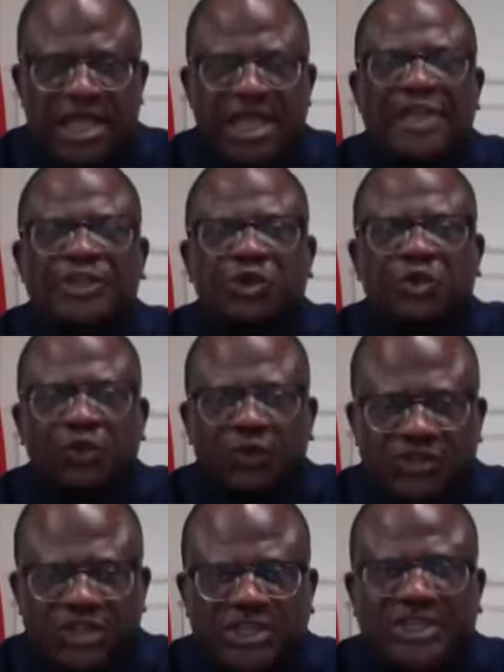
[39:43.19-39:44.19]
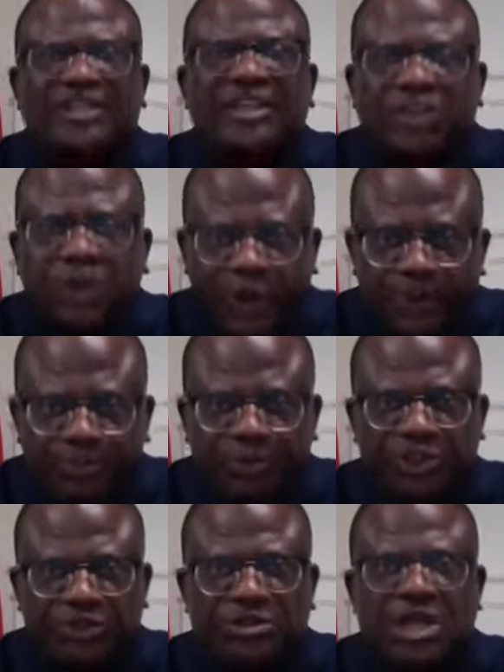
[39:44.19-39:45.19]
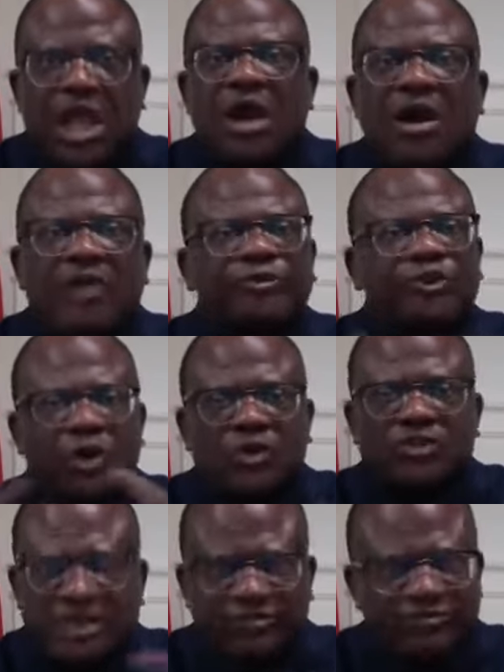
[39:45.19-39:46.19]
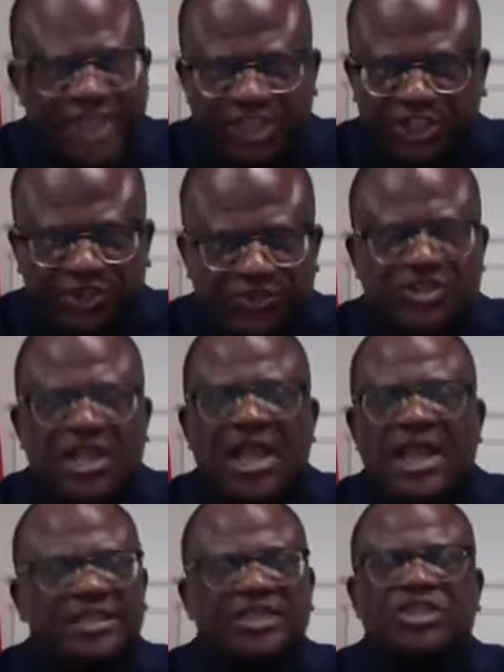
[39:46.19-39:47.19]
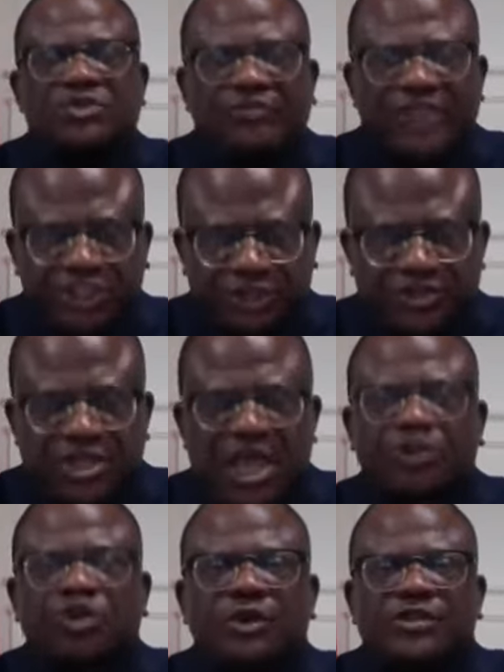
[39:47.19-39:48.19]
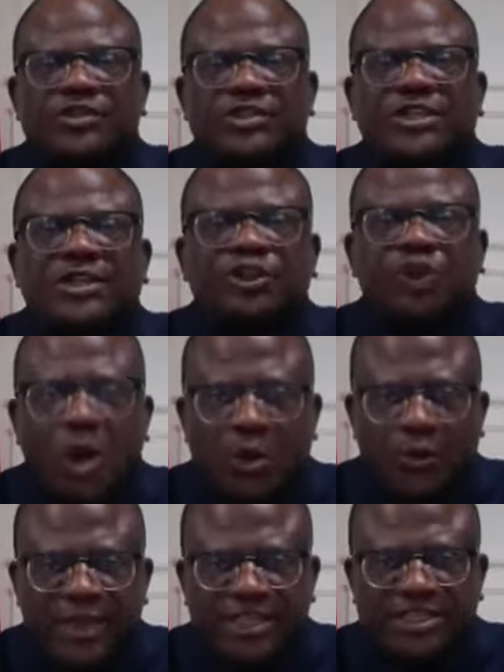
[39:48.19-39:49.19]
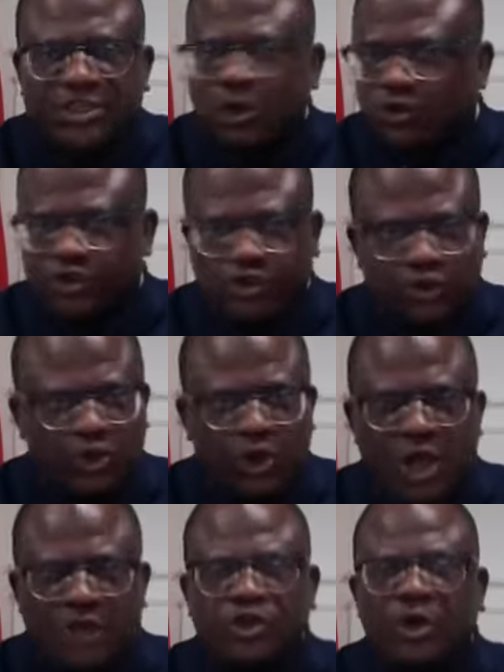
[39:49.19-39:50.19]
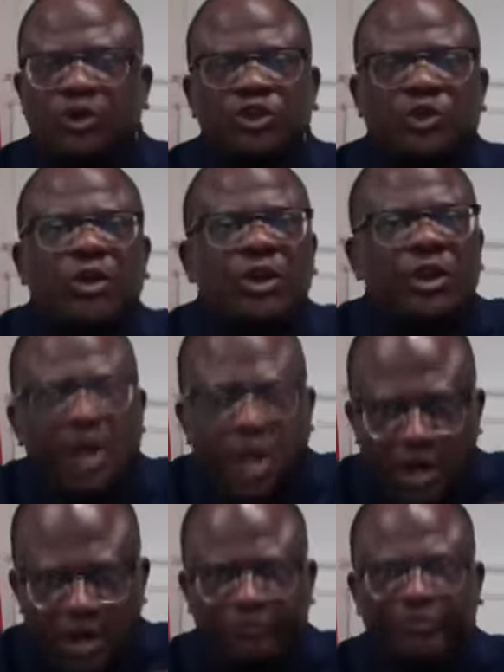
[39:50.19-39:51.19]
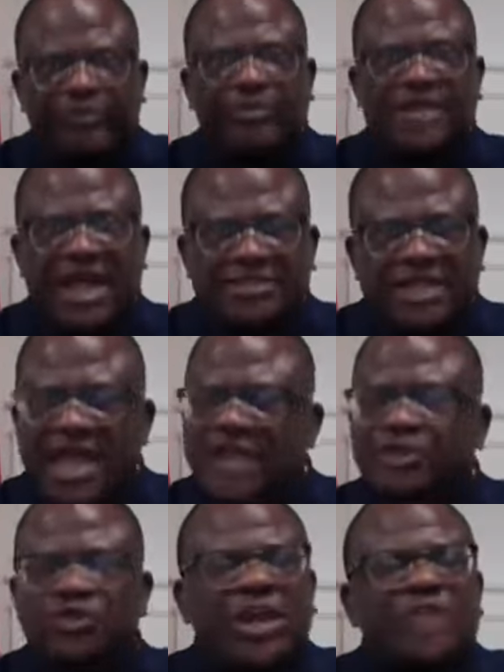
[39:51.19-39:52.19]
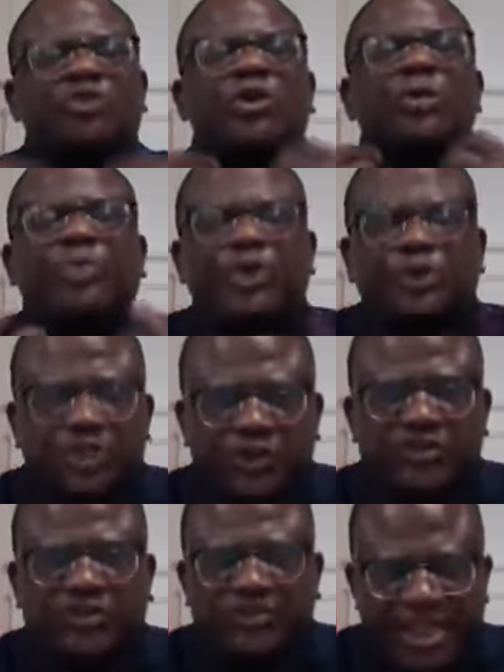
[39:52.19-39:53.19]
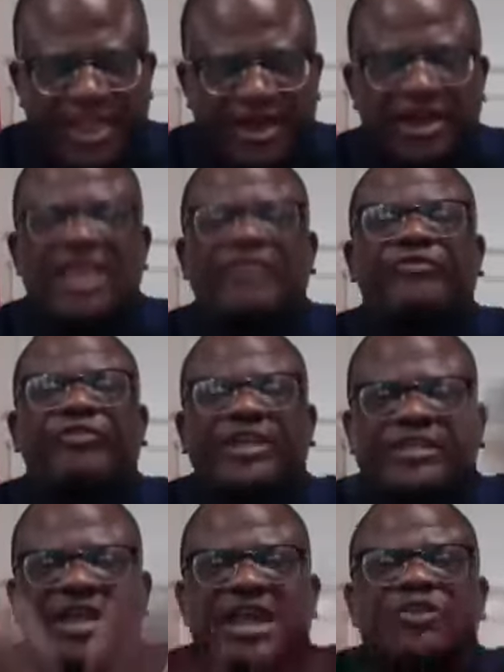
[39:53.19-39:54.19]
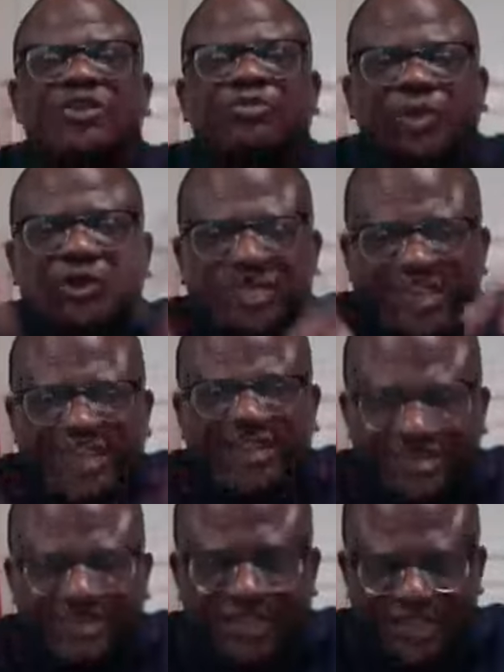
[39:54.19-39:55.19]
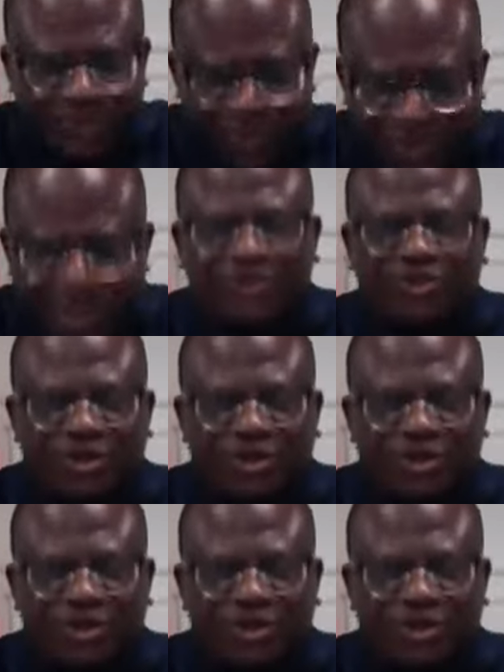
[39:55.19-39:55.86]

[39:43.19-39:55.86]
and you will see the description of those inventions and innovations. You will see the drawings also. So you will learn from that, and you can reproduce there if they are not protected in your country.